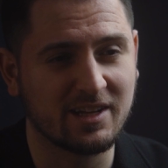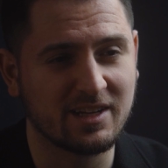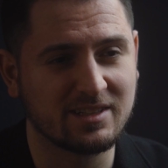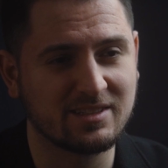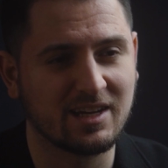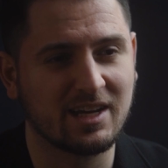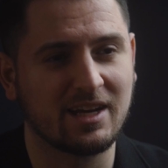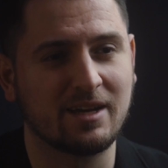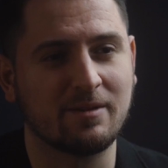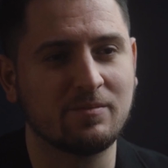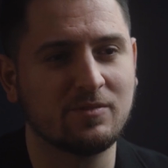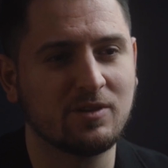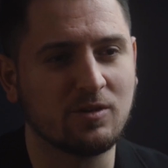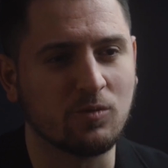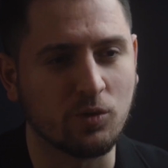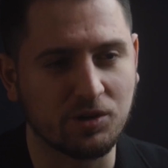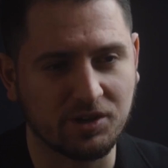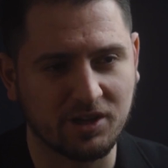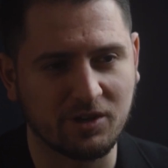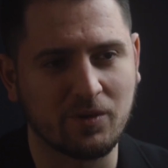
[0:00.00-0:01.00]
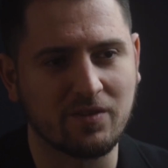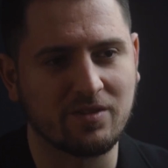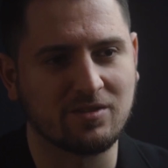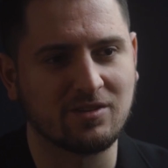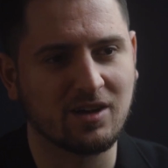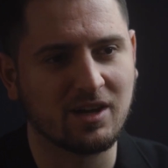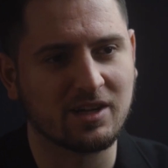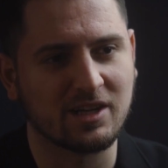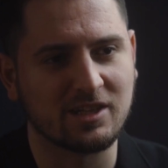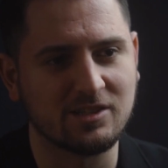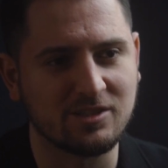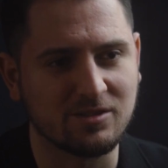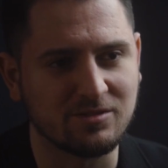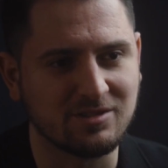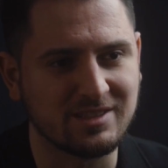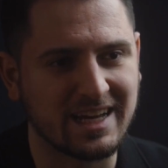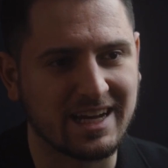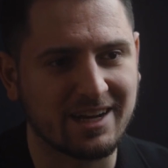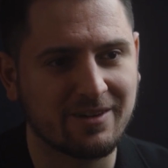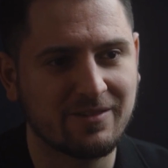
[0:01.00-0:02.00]
a lot of time working with and talking to
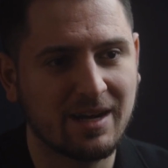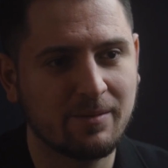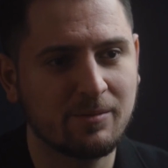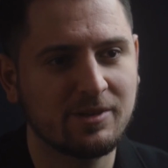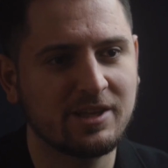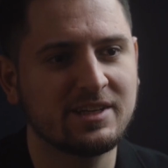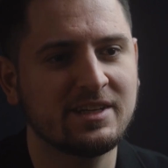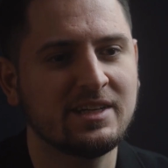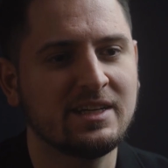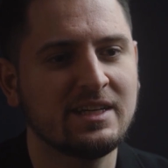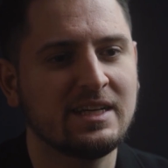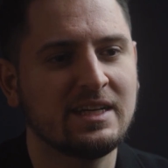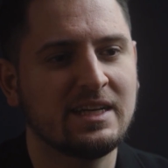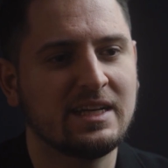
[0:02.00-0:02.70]
Zach Ramelin,